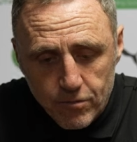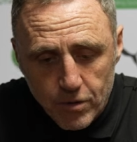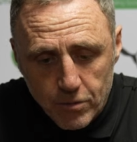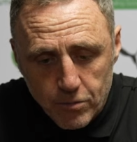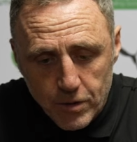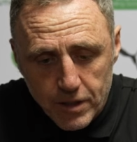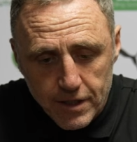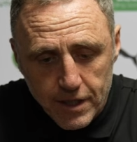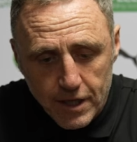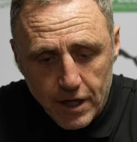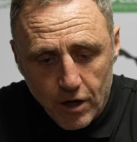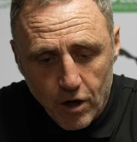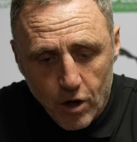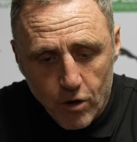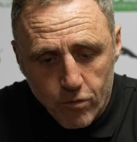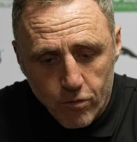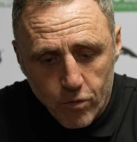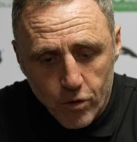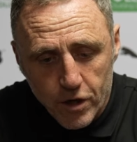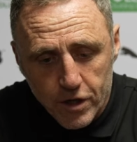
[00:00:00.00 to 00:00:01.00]
we did a lot
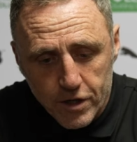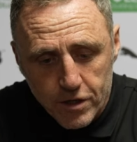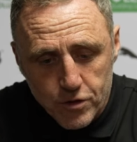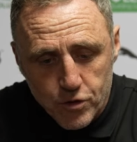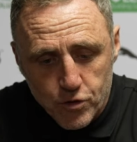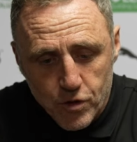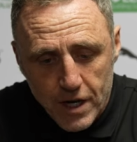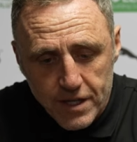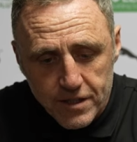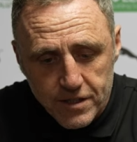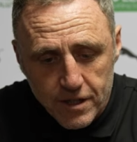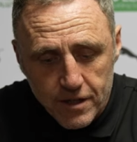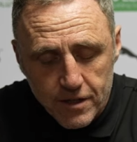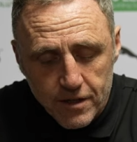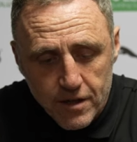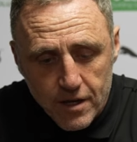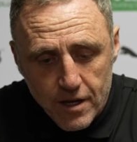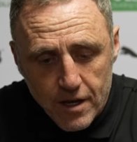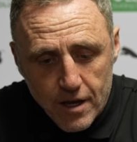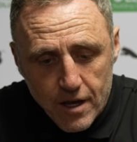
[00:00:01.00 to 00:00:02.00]
of work on trying to
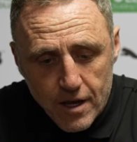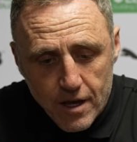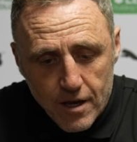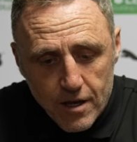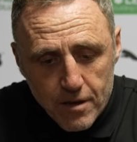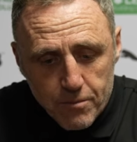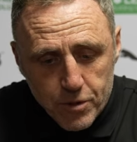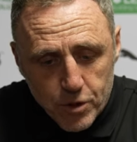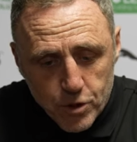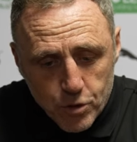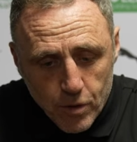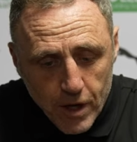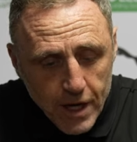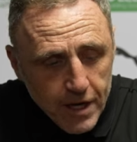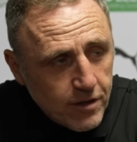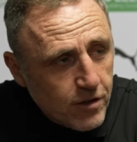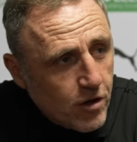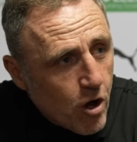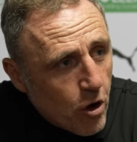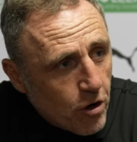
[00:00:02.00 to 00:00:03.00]

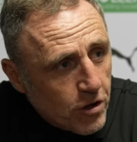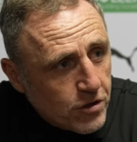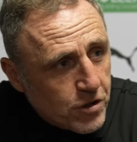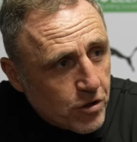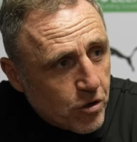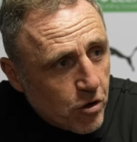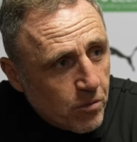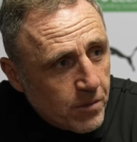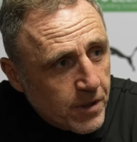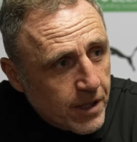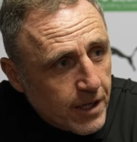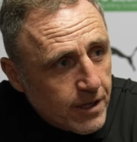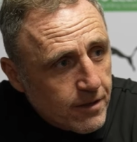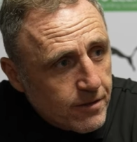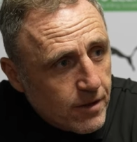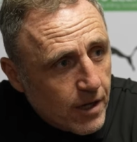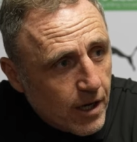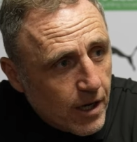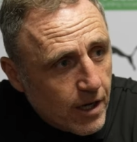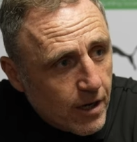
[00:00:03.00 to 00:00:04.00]
persuade Connor to come here.
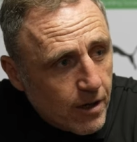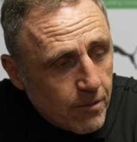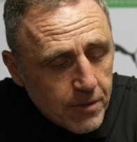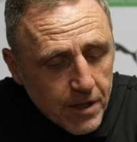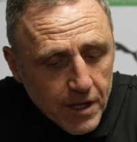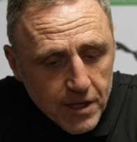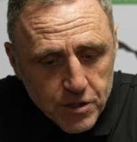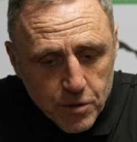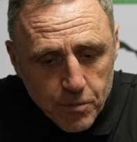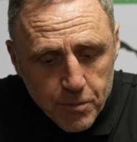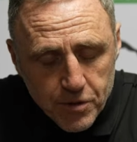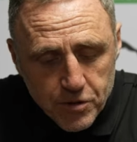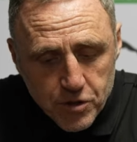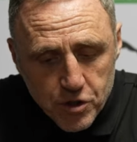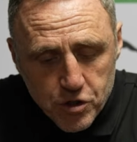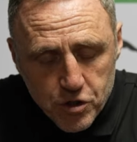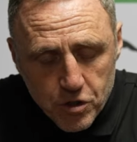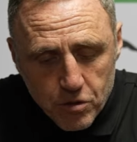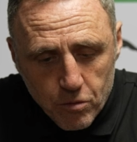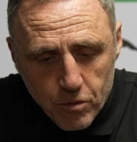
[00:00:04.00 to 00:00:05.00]
It's a
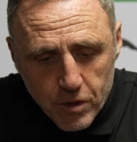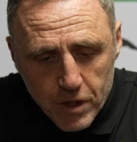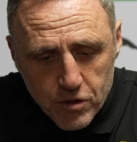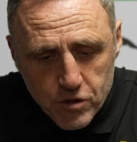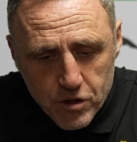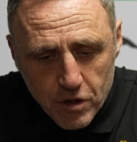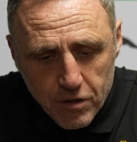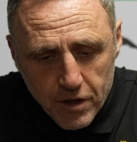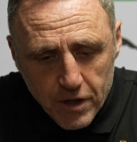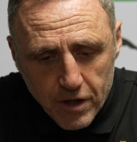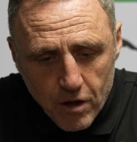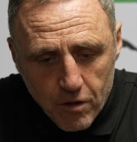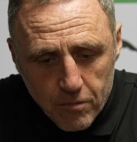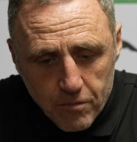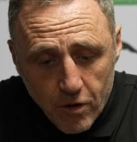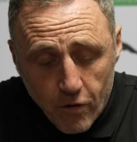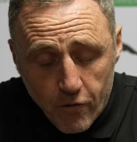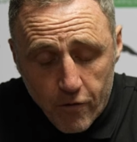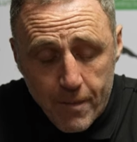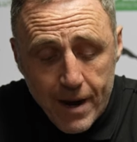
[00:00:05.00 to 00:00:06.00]
position which I think
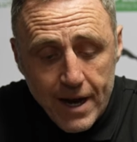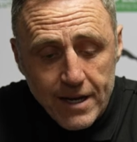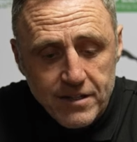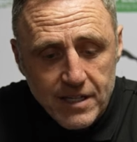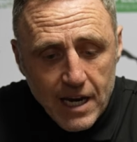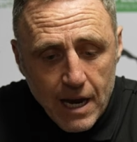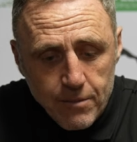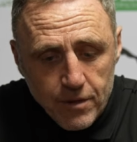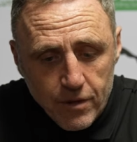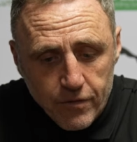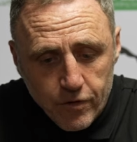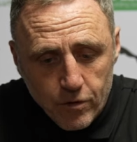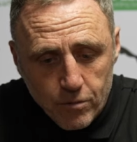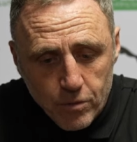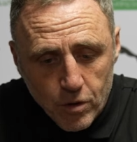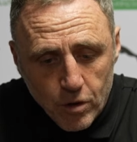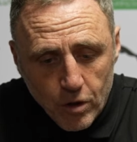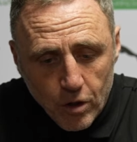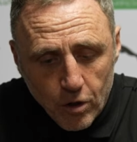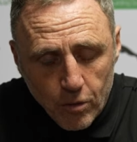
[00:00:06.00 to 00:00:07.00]
over my time at the
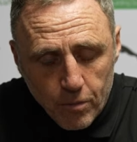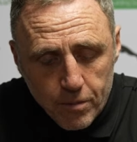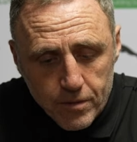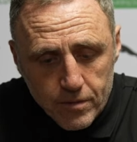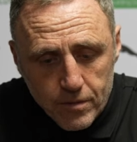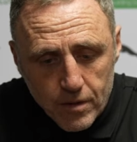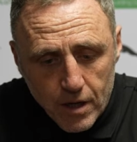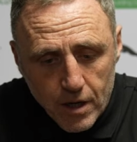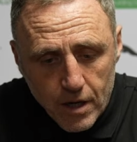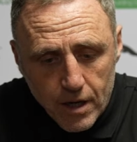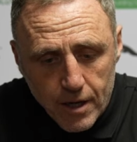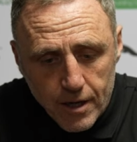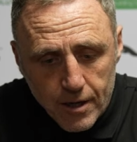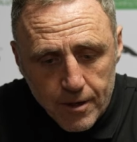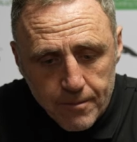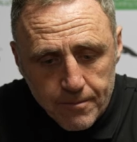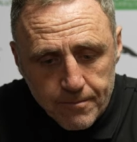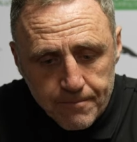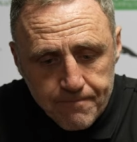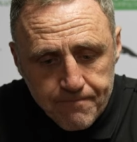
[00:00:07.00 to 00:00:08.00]
football club
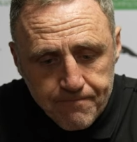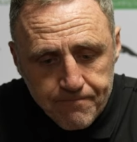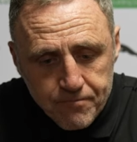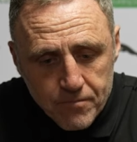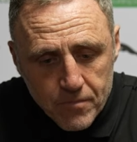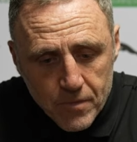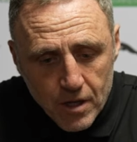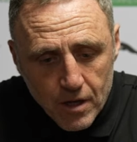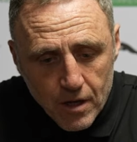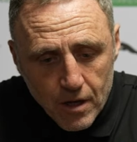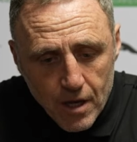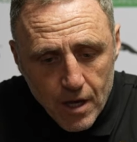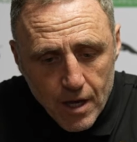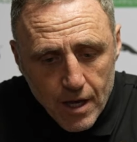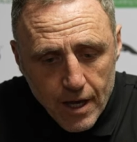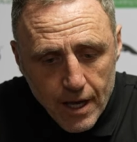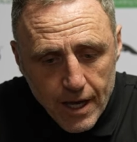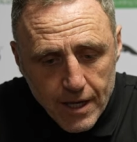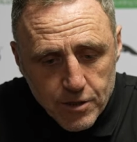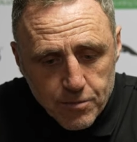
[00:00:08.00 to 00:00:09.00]

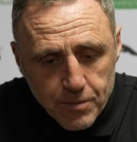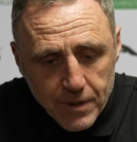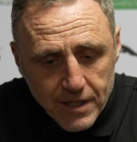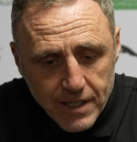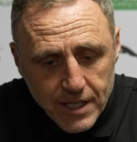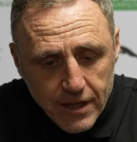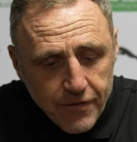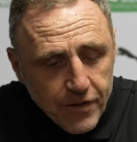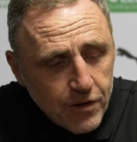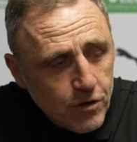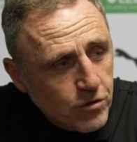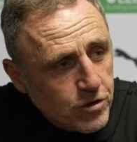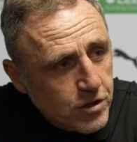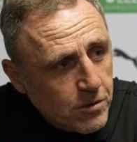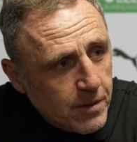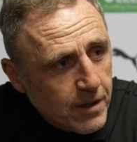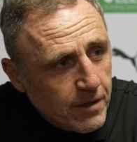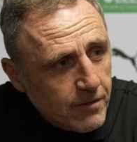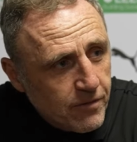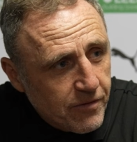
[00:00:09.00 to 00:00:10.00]
has been difficult to
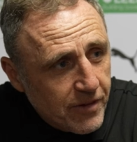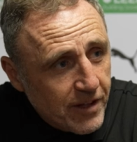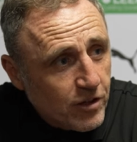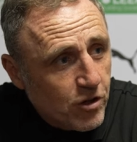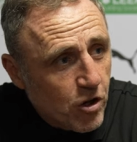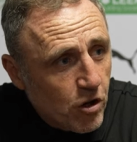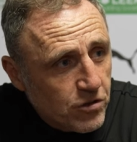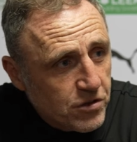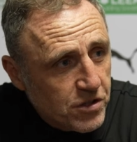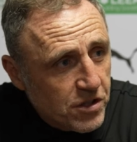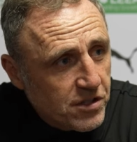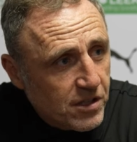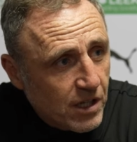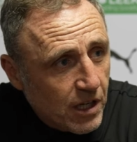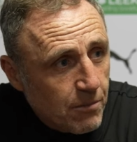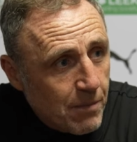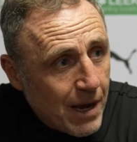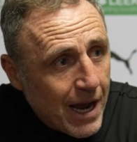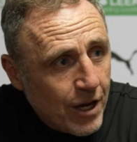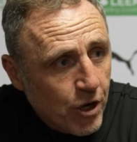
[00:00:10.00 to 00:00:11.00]
be filled
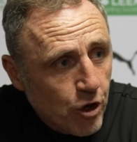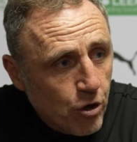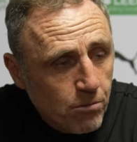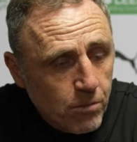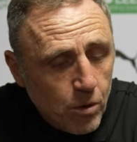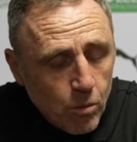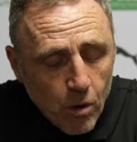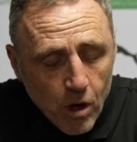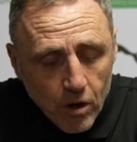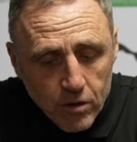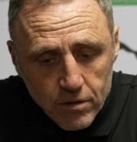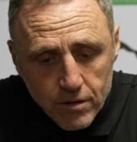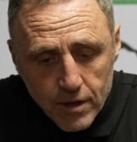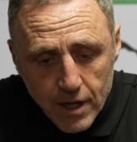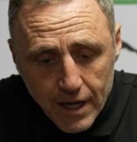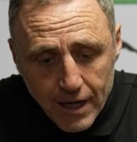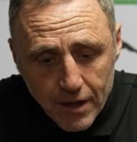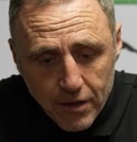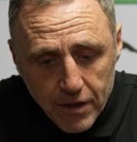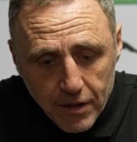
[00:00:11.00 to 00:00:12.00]
consistently by a number one,
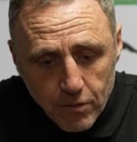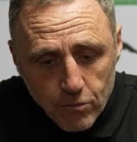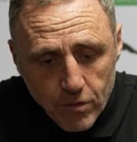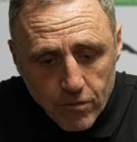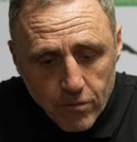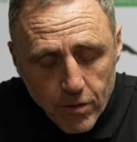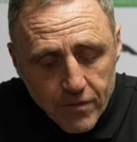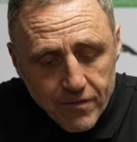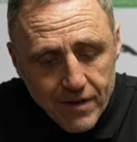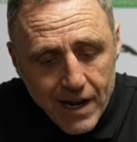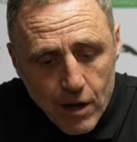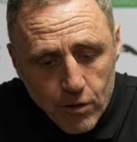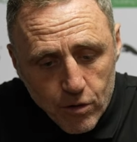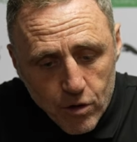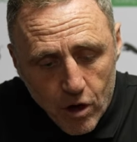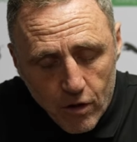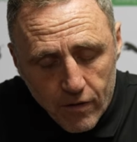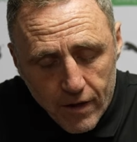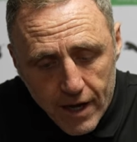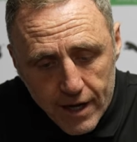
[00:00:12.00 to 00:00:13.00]
and I think we've now
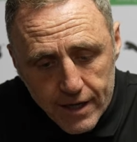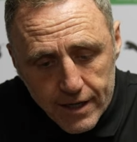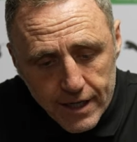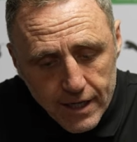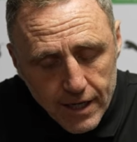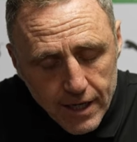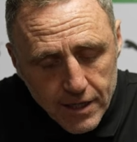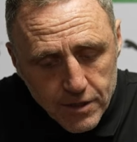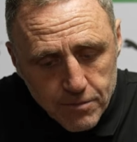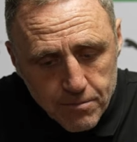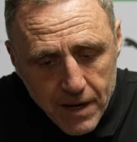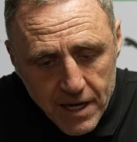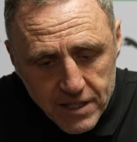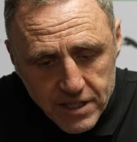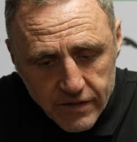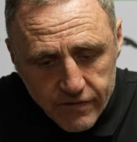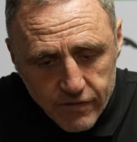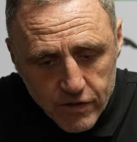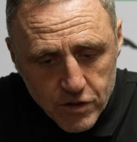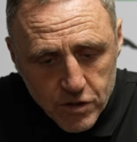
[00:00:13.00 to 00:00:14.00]
got that. He's
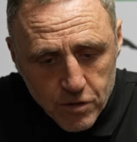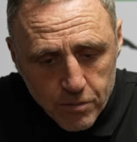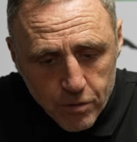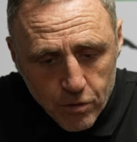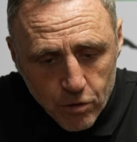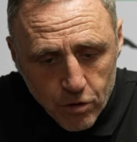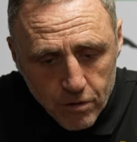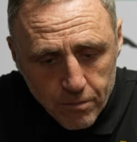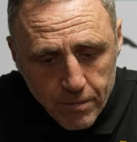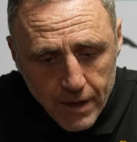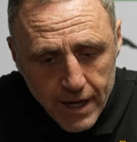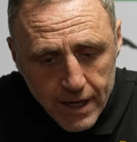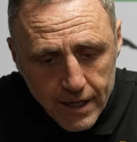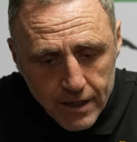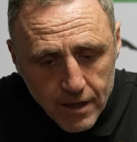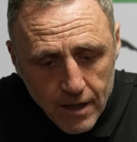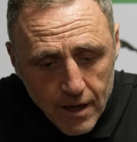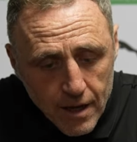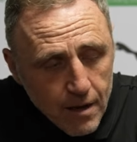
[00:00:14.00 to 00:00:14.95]
massively supported by